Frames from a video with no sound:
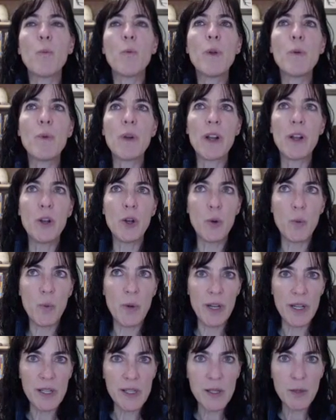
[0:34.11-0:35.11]
We want to know,
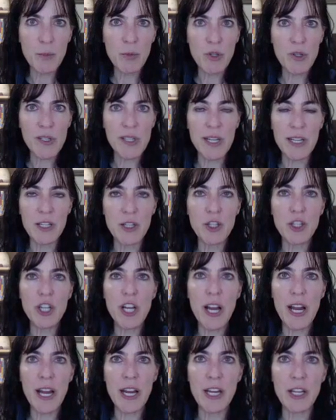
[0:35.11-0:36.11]
what is the percent
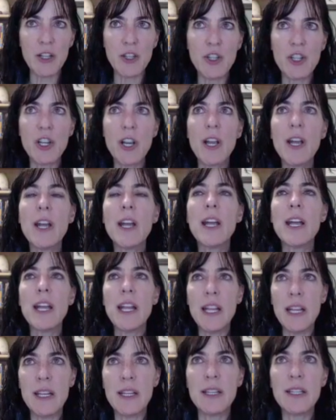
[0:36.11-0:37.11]
change
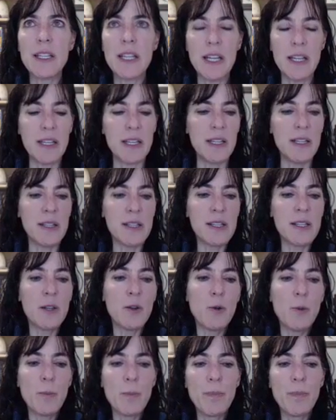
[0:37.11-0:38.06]
in attendance?